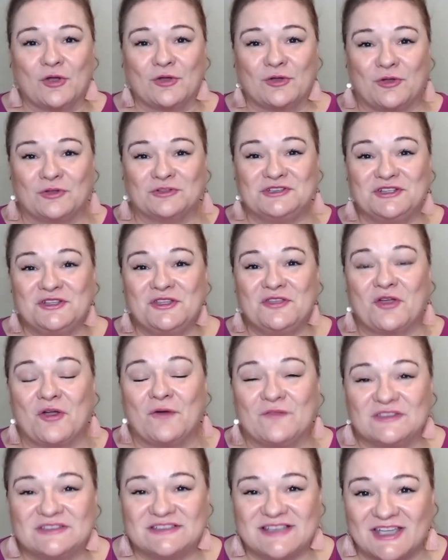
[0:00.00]
continue the
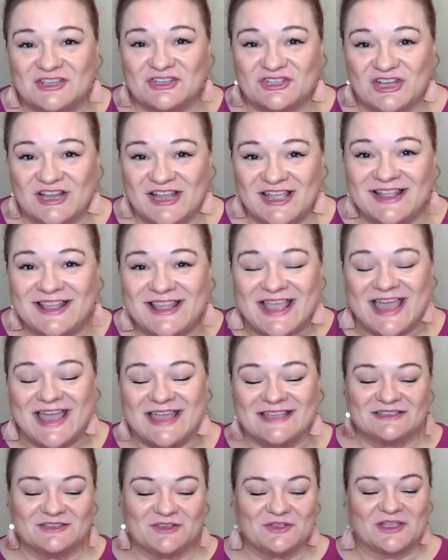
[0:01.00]
conversation in
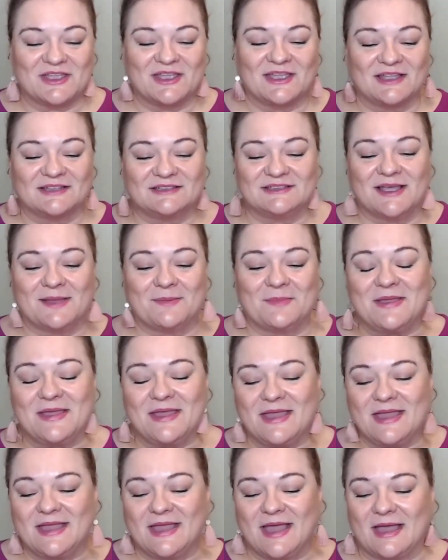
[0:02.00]
there so you can get some
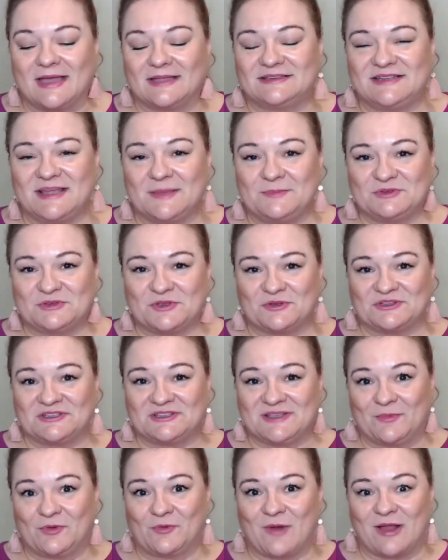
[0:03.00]
tips on
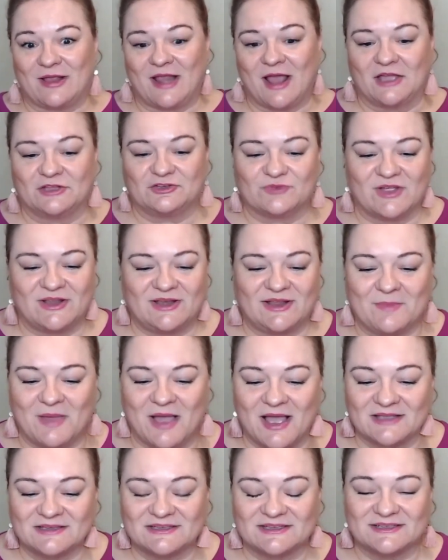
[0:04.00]
some great hydrating
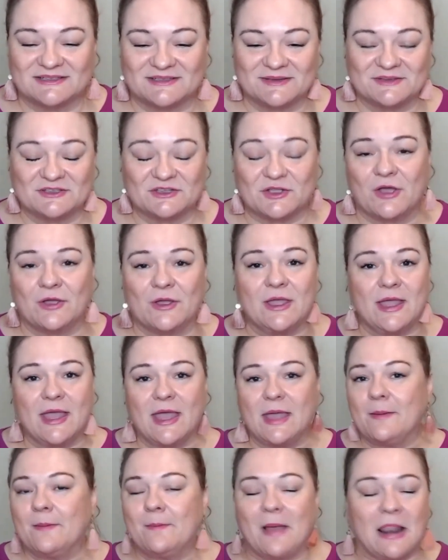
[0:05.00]
masks. So
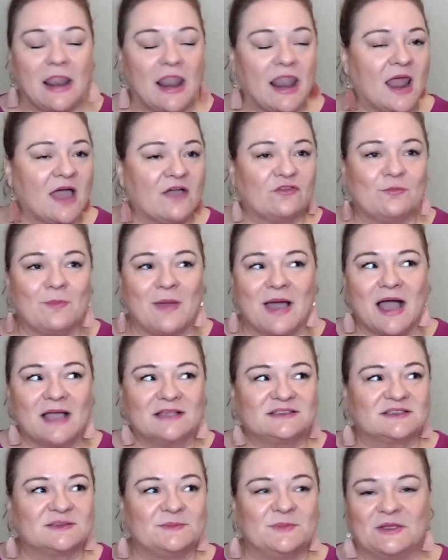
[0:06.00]
love
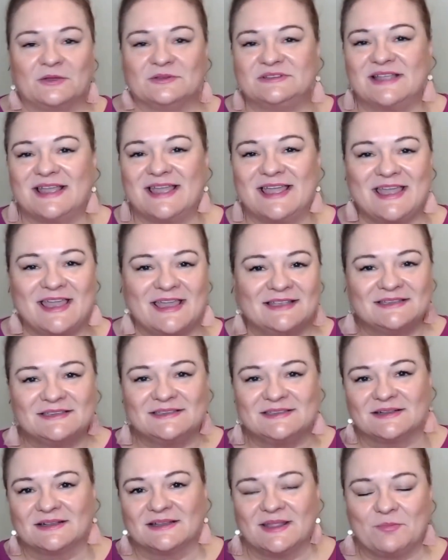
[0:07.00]
masks because they
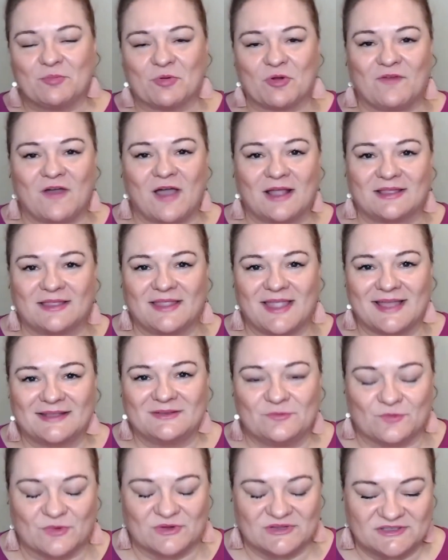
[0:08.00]
instantly provide that
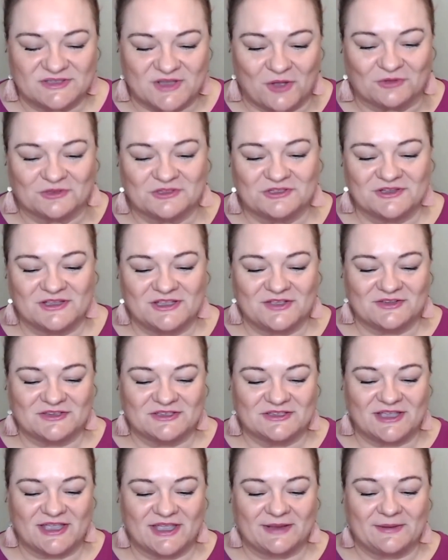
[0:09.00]
result in your
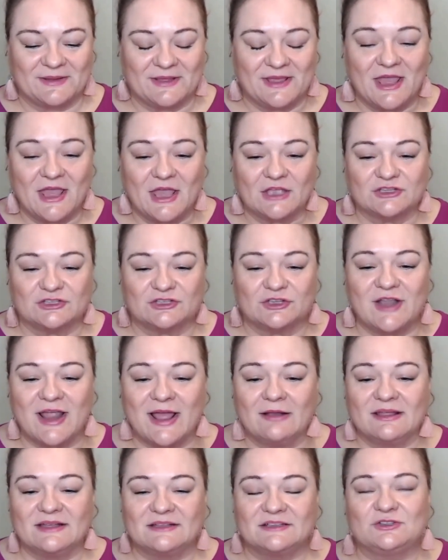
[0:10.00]
skin. So
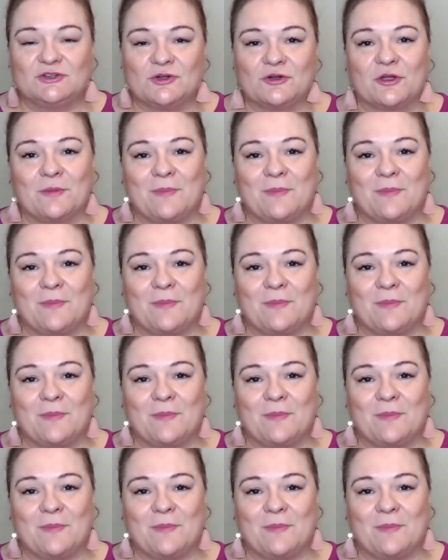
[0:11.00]
now let's talk